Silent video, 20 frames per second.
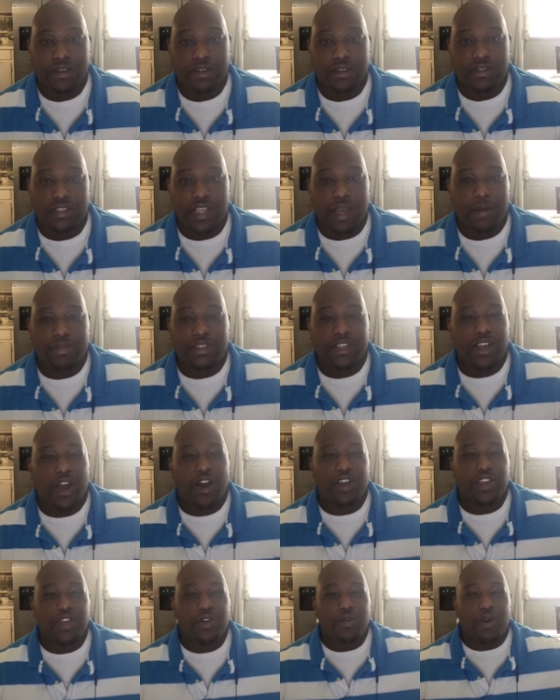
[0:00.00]
Some see
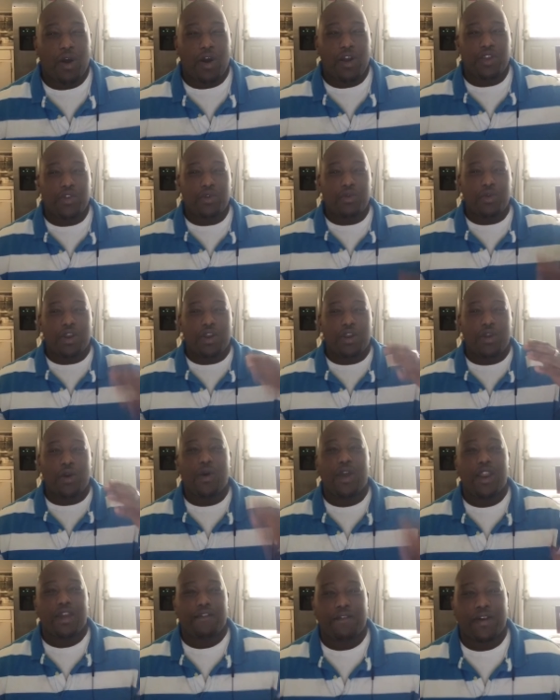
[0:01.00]
are you are you
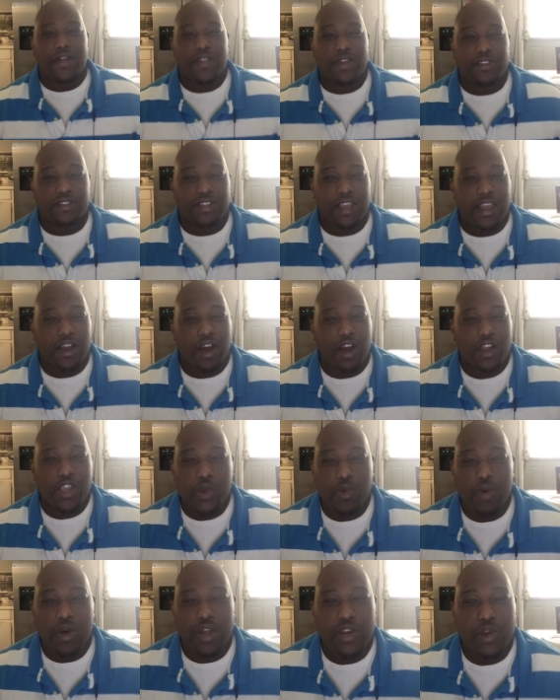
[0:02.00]
anointed for this thing? Are
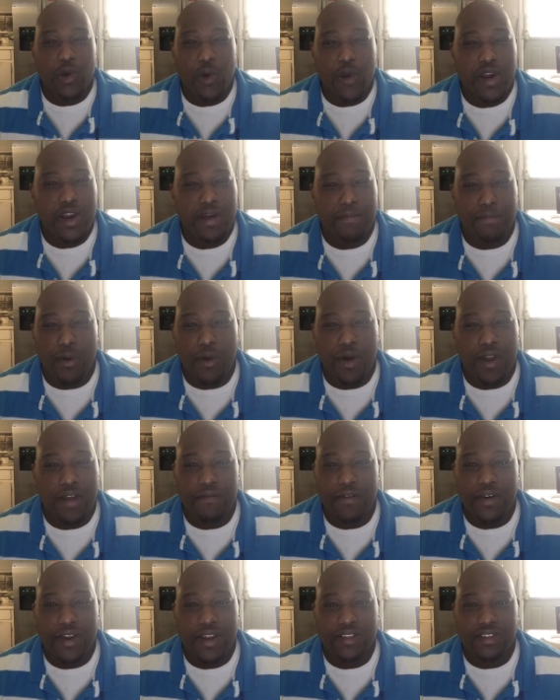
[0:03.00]
you anointed appointed
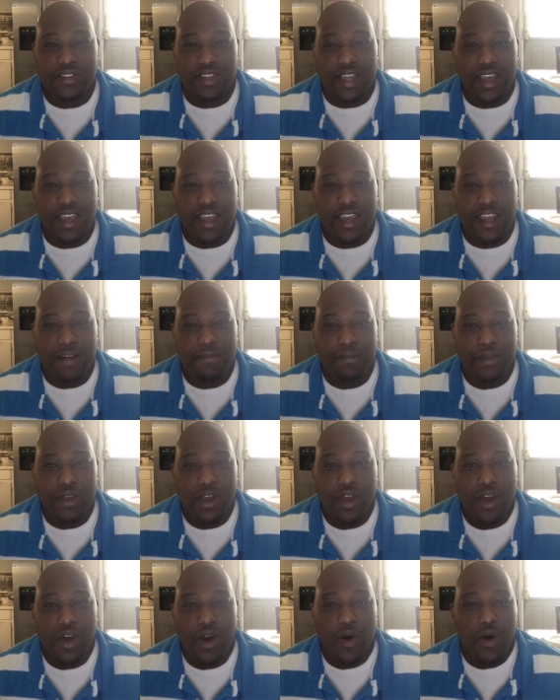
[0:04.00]
for this thing?
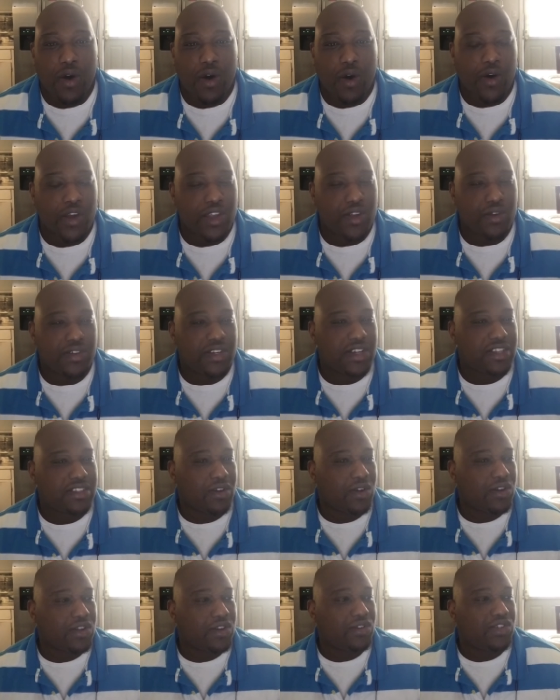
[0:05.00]
Or or you just
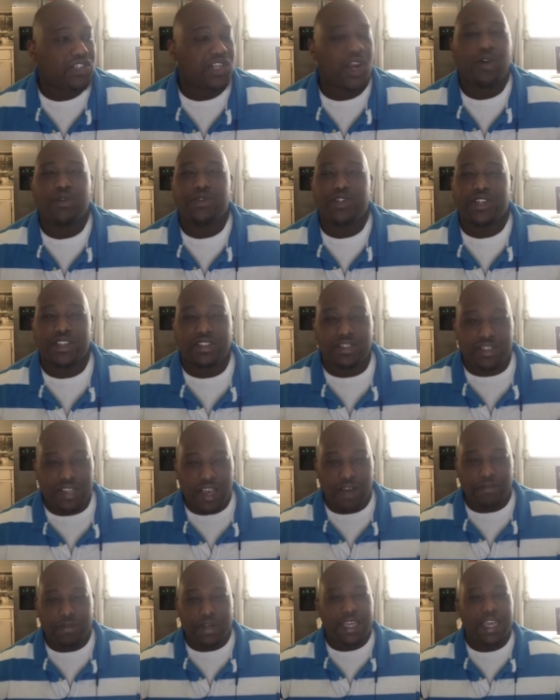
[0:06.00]
or you chose
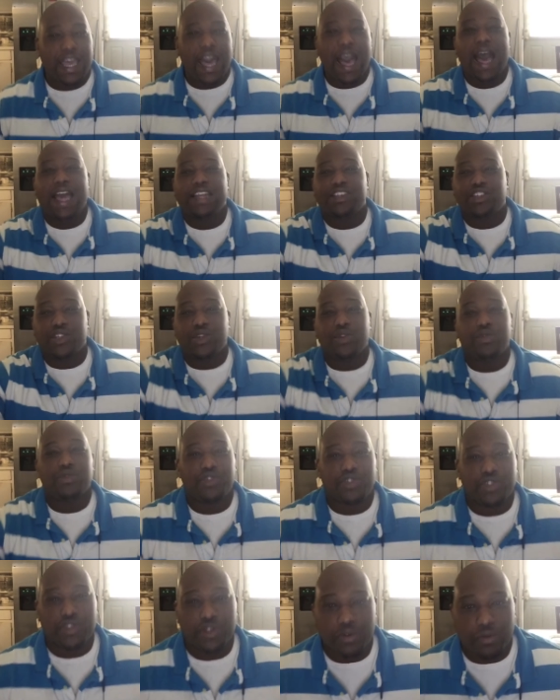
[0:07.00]
yourself? Did God
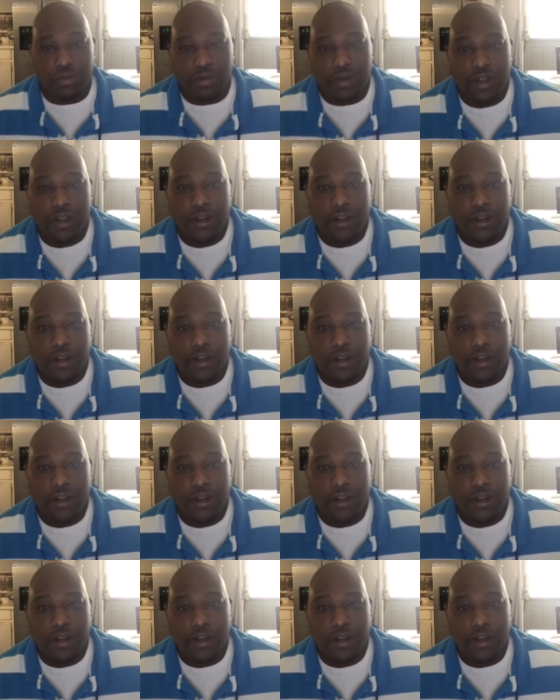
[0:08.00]
choose you?